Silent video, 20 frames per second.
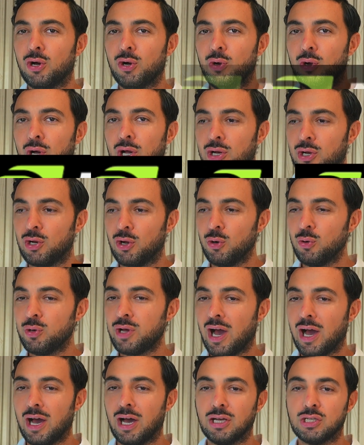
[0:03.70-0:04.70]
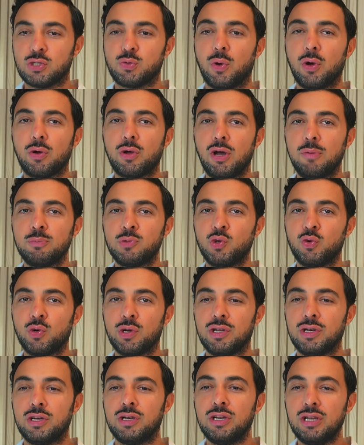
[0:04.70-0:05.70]
Hello guys, welcome to
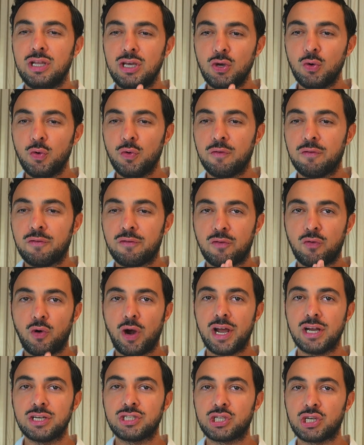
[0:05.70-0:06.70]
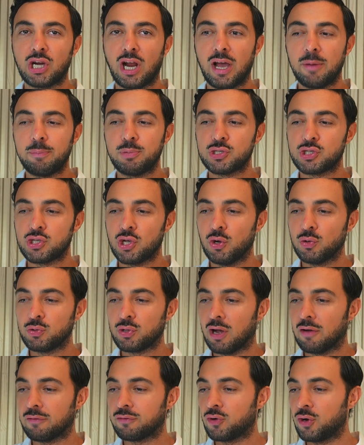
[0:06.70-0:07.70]
a new fresh episode
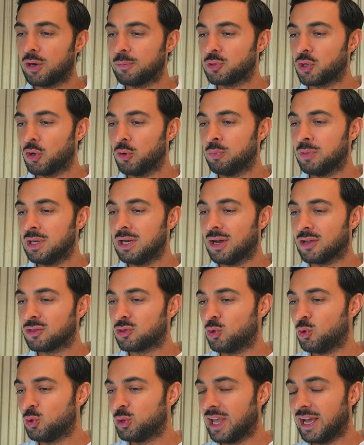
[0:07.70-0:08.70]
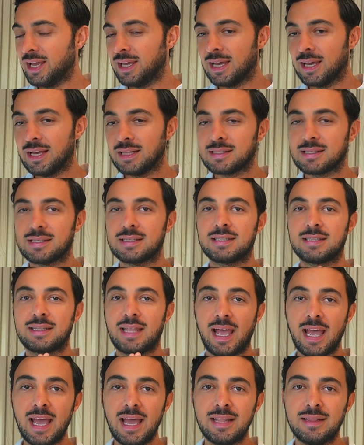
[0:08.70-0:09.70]
of Crypto Milad. Today it's
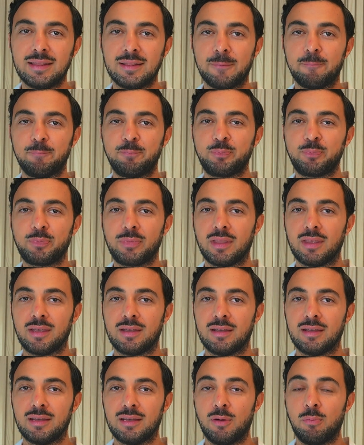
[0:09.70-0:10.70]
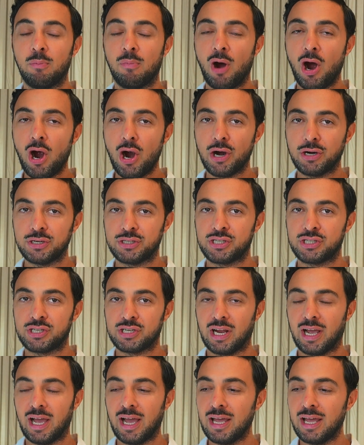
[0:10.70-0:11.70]
10 March
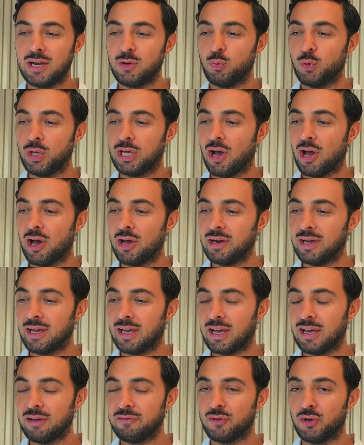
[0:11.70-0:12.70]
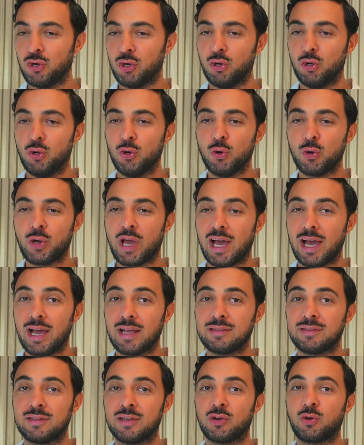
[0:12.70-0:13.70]
and we're gonna have a look
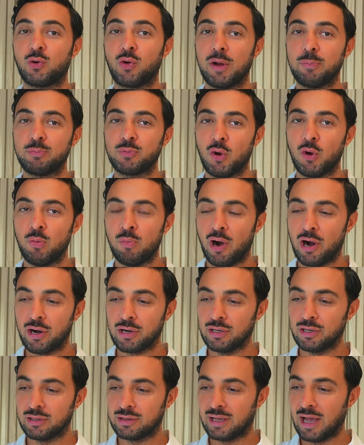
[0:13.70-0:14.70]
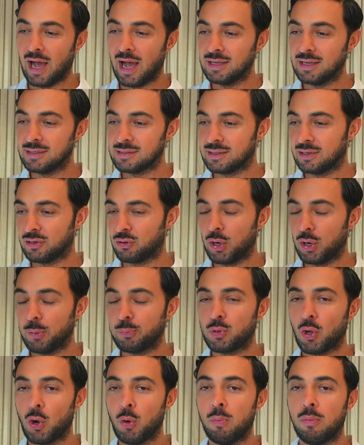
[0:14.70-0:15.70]
at the crypto market. Guys, the
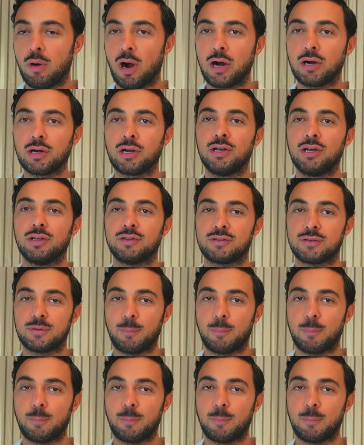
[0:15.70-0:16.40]
crypto market.